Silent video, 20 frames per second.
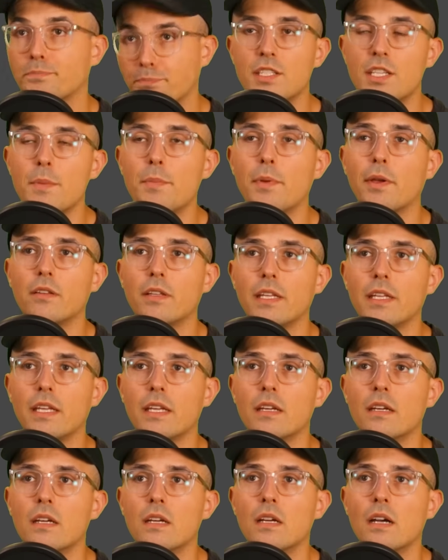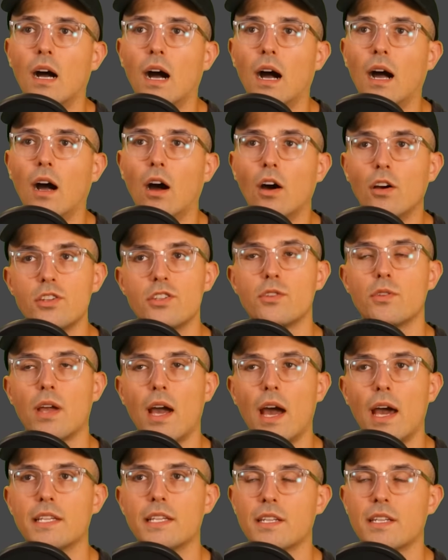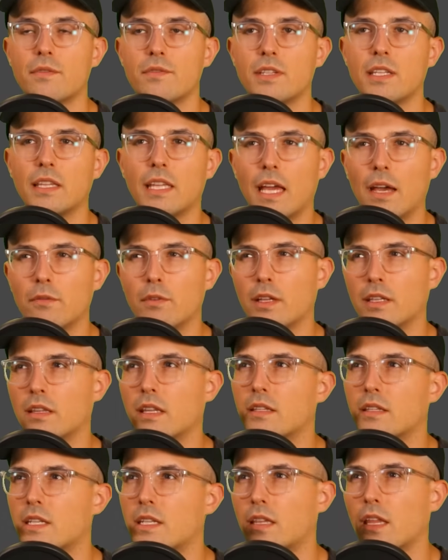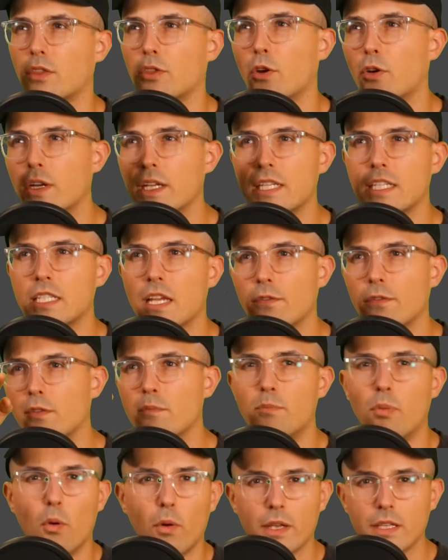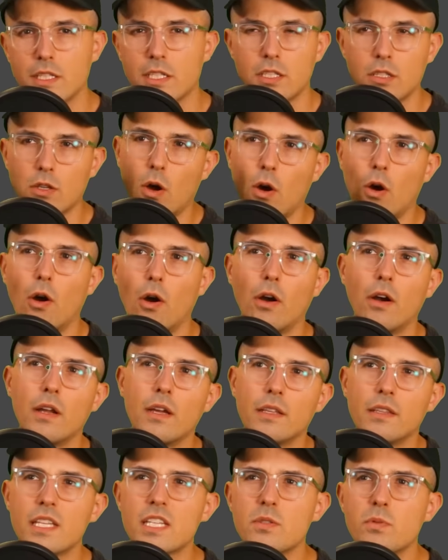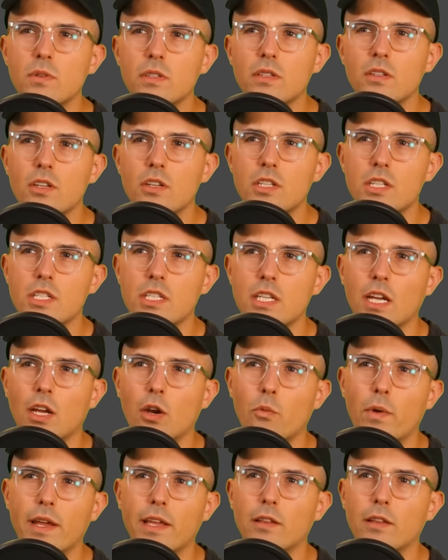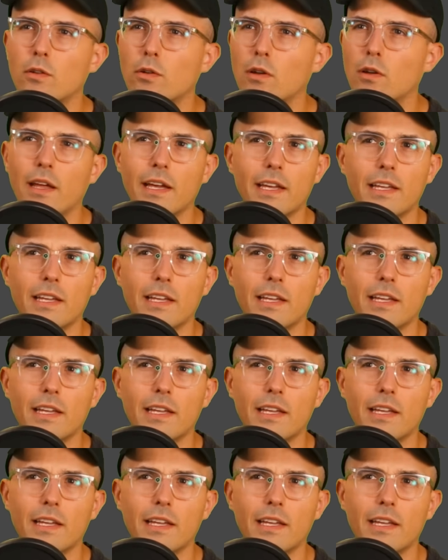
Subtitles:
Typically, on Ducatis, I've seen they have it's like the 37-point star. This one looks just like a regular,